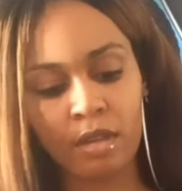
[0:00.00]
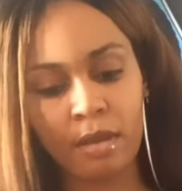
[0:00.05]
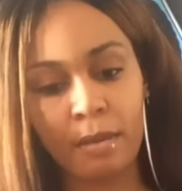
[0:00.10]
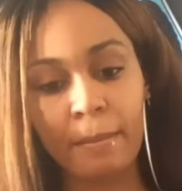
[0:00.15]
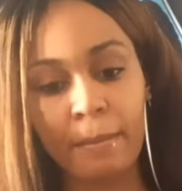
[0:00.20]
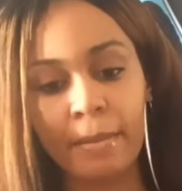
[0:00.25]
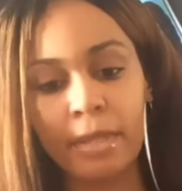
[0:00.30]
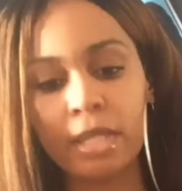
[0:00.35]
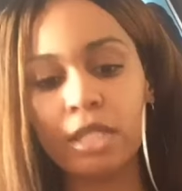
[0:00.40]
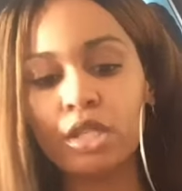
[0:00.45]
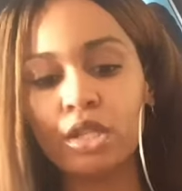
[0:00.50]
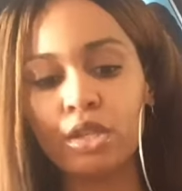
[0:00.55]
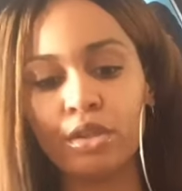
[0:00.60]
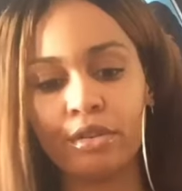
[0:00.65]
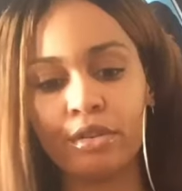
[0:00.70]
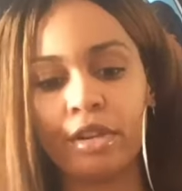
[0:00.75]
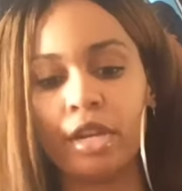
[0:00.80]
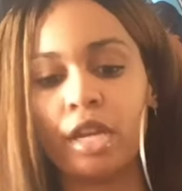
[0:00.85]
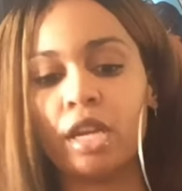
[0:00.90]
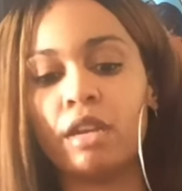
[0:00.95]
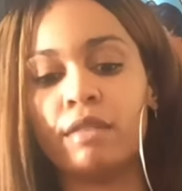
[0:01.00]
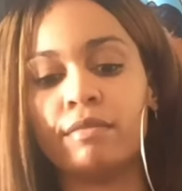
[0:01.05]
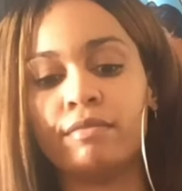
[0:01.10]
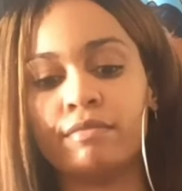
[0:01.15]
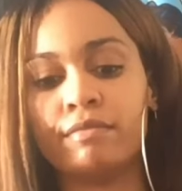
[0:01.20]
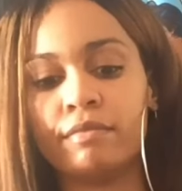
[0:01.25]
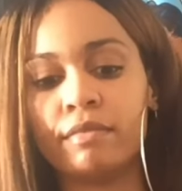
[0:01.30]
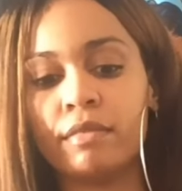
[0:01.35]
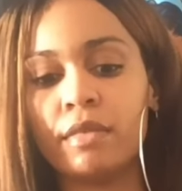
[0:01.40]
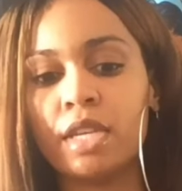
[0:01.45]
Mystery
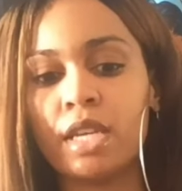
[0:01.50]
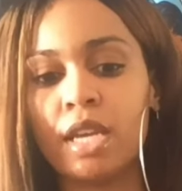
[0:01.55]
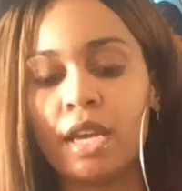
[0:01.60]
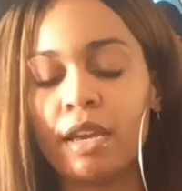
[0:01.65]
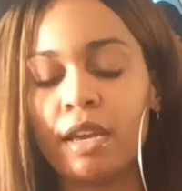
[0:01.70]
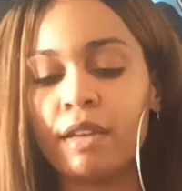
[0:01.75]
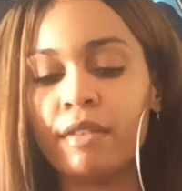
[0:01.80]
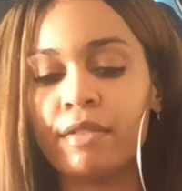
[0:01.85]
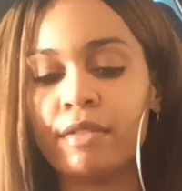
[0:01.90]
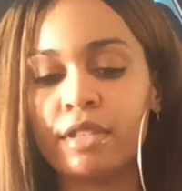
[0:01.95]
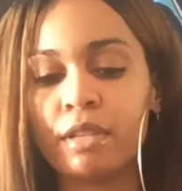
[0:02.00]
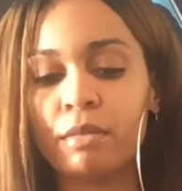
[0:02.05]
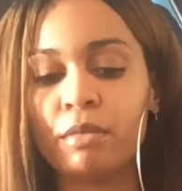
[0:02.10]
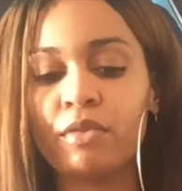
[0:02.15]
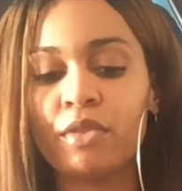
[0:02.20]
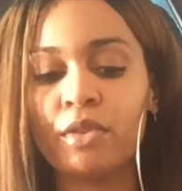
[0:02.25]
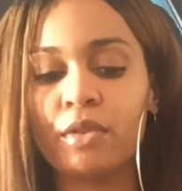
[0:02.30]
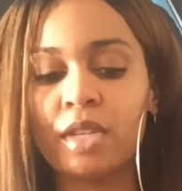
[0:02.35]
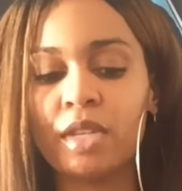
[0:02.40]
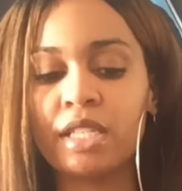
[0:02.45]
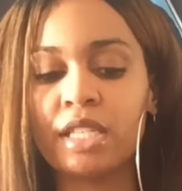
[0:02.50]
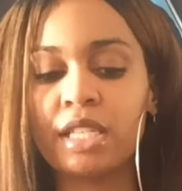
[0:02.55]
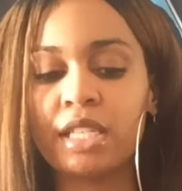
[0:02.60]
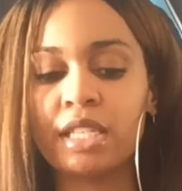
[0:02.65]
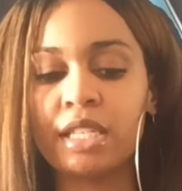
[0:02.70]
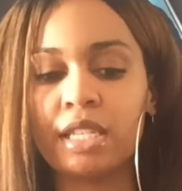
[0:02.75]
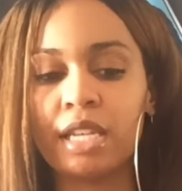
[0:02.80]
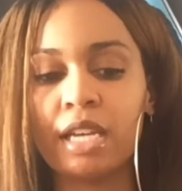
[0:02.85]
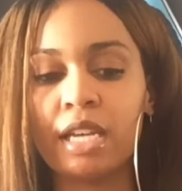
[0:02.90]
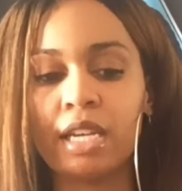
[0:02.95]
yeah for some of you this is
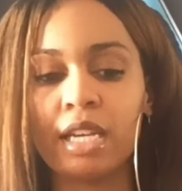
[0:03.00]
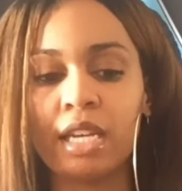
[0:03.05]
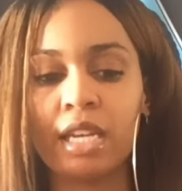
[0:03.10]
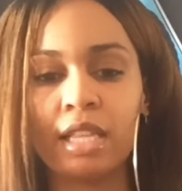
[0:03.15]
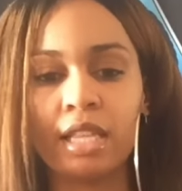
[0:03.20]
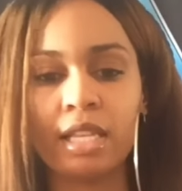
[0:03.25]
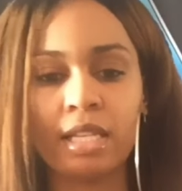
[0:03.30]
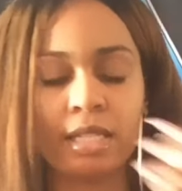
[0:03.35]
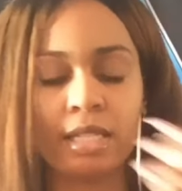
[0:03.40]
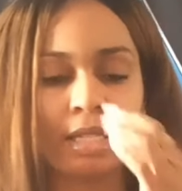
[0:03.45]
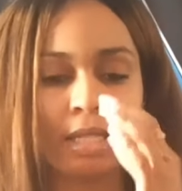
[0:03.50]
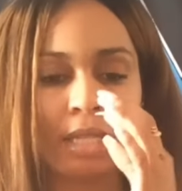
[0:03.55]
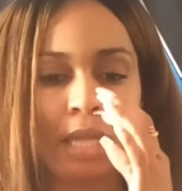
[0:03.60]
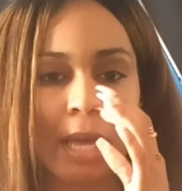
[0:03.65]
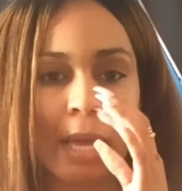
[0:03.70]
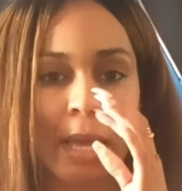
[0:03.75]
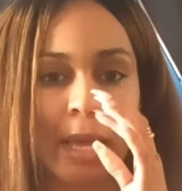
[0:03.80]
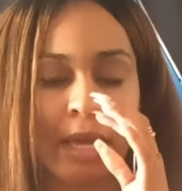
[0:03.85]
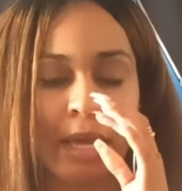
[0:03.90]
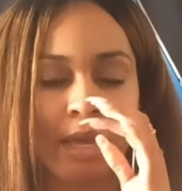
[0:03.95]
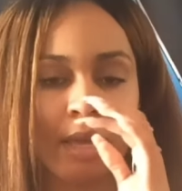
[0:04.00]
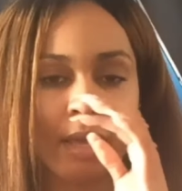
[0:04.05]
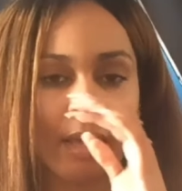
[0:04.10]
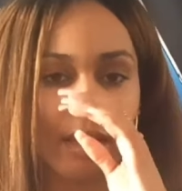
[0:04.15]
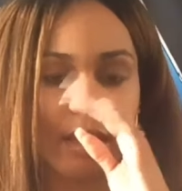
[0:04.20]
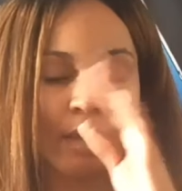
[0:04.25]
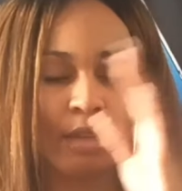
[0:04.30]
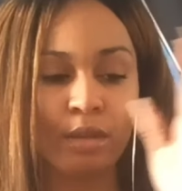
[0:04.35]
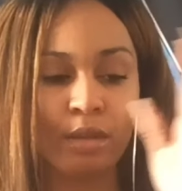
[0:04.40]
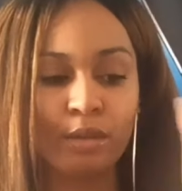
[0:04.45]
study this is like
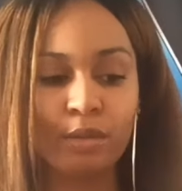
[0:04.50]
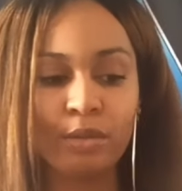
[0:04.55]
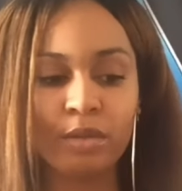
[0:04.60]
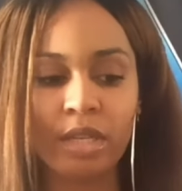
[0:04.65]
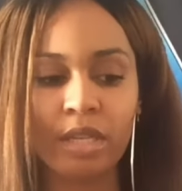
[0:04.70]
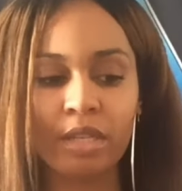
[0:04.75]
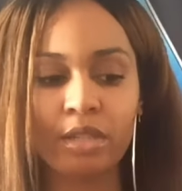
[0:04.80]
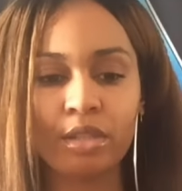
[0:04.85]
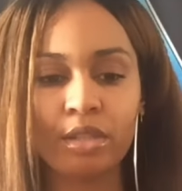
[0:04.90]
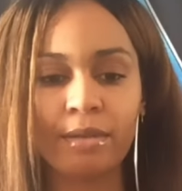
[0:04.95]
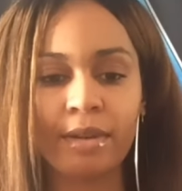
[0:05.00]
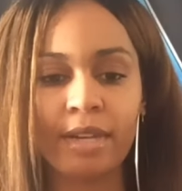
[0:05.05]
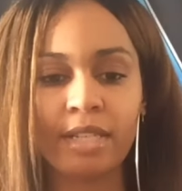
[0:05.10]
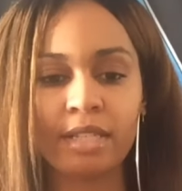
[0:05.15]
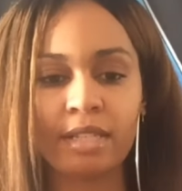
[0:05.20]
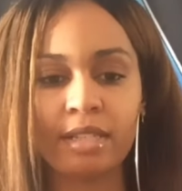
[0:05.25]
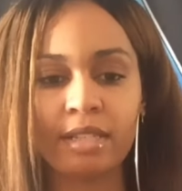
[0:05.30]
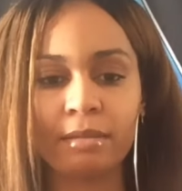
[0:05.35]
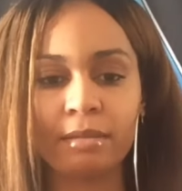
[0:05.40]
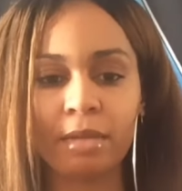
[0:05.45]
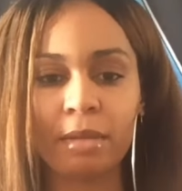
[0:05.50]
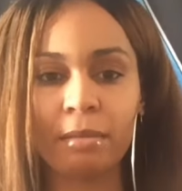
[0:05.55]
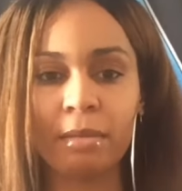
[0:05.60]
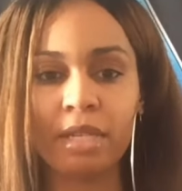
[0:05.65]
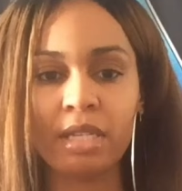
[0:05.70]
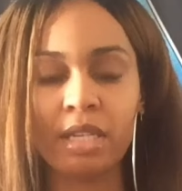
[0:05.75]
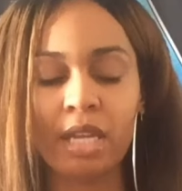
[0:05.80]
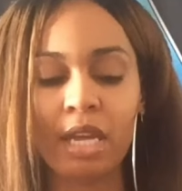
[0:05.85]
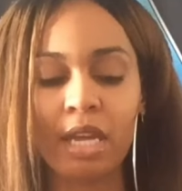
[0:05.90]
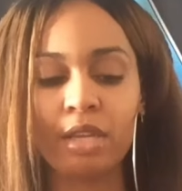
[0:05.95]
you lose interest in something
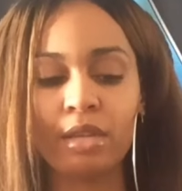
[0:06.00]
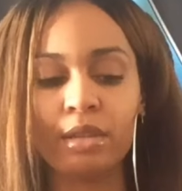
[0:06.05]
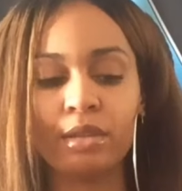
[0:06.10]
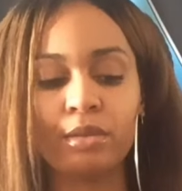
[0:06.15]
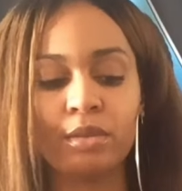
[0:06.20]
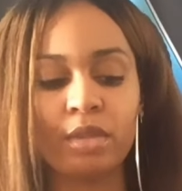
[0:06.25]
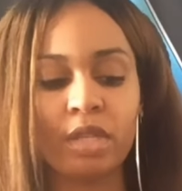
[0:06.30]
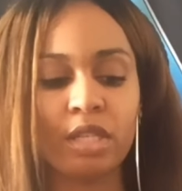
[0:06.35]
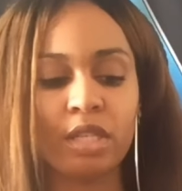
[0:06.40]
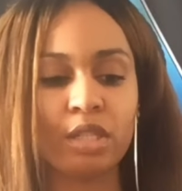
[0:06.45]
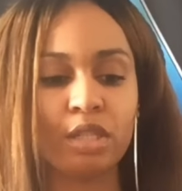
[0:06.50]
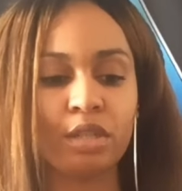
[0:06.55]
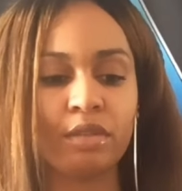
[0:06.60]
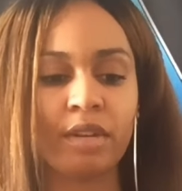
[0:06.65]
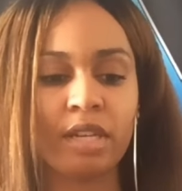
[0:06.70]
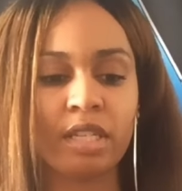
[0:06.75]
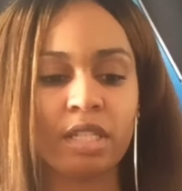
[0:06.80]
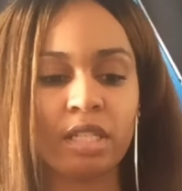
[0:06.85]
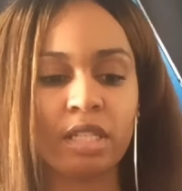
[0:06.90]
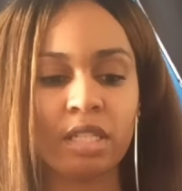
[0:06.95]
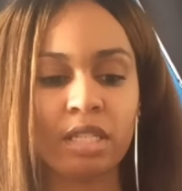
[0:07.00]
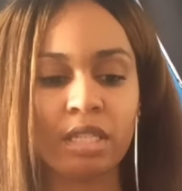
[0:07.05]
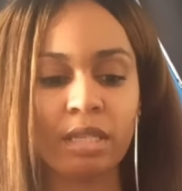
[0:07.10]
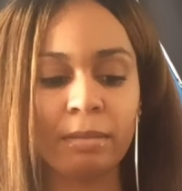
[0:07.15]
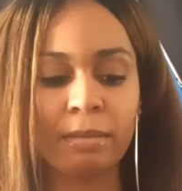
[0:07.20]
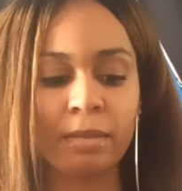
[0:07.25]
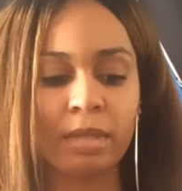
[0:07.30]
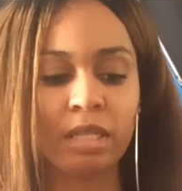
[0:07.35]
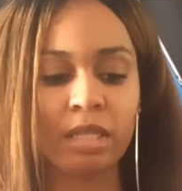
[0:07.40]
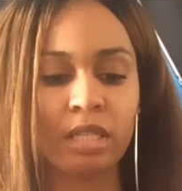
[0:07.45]
mundane you lose interest in
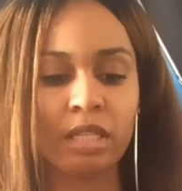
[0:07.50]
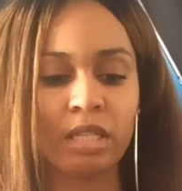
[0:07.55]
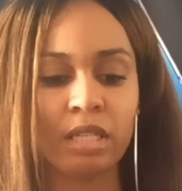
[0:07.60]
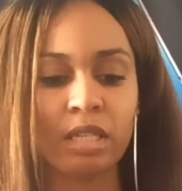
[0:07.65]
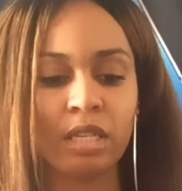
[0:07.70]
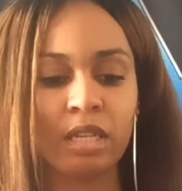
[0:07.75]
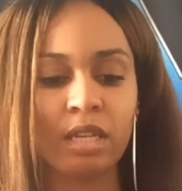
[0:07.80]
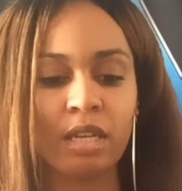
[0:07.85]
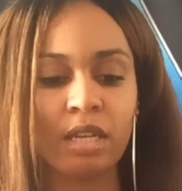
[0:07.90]
something